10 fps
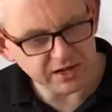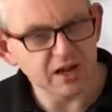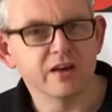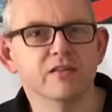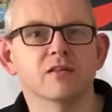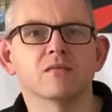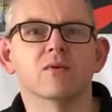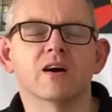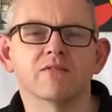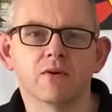and Earth and
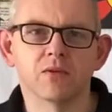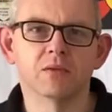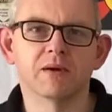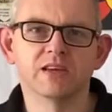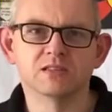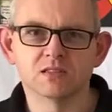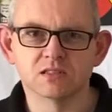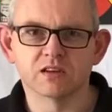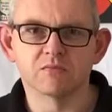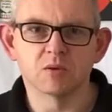what have you on the bases
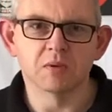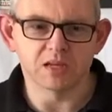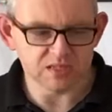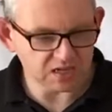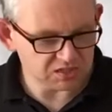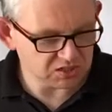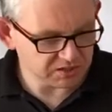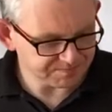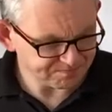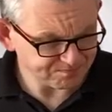to give them a bit of texture,